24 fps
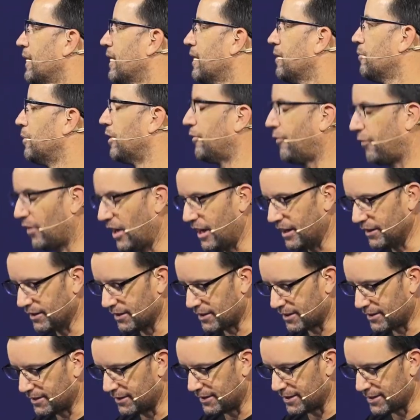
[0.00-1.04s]
But
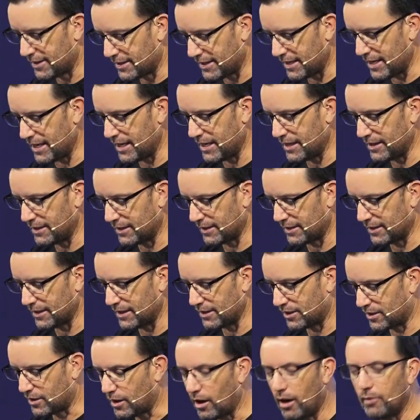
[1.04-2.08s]
friends, disease
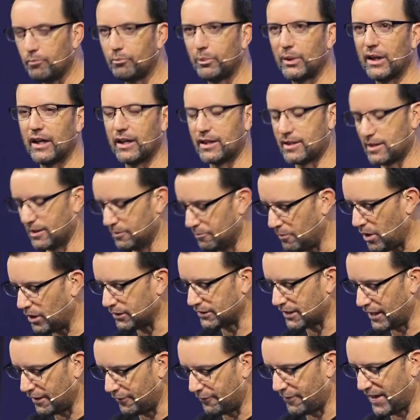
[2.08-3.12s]
is complex and
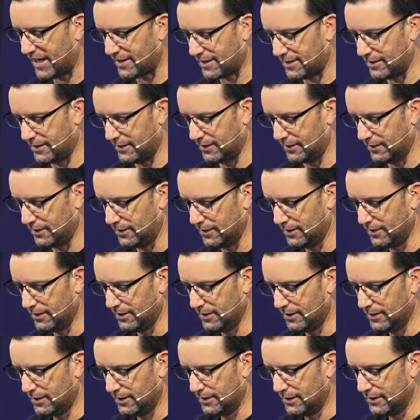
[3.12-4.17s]
multifaceted.
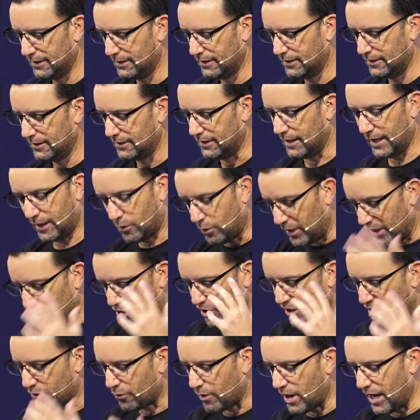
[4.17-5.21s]
Like we had
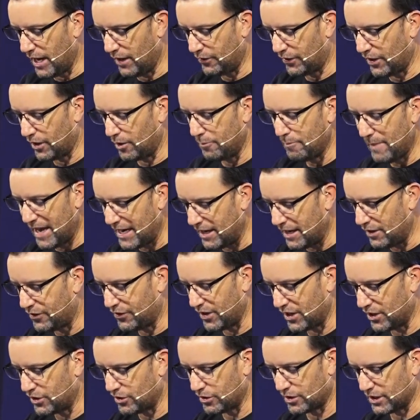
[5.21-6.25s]
just read, there are many
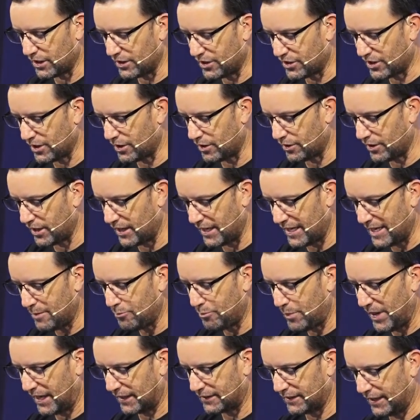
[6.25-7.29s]
things to consider that
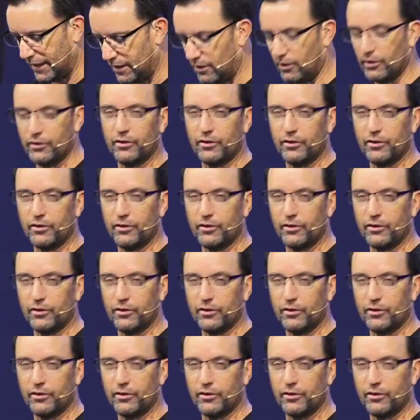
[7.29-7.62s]
impact health